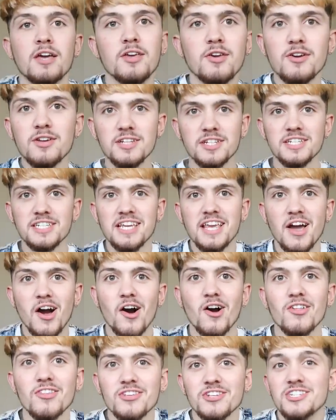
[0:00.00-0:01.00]
You get to see
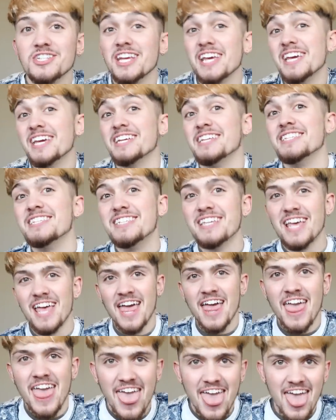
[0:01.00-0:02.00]
all the shades
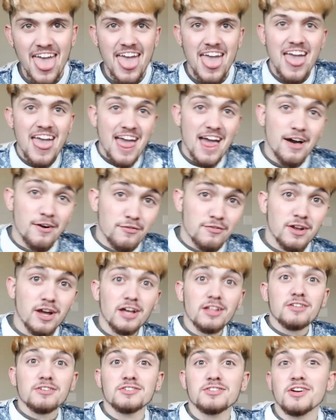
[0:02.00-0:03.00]
of
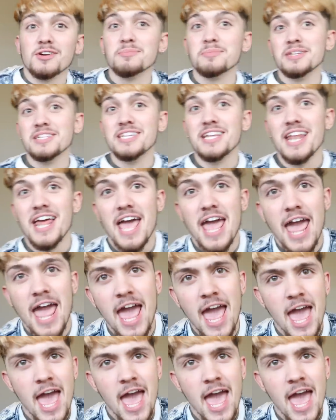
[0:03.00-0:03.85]
colors on me today.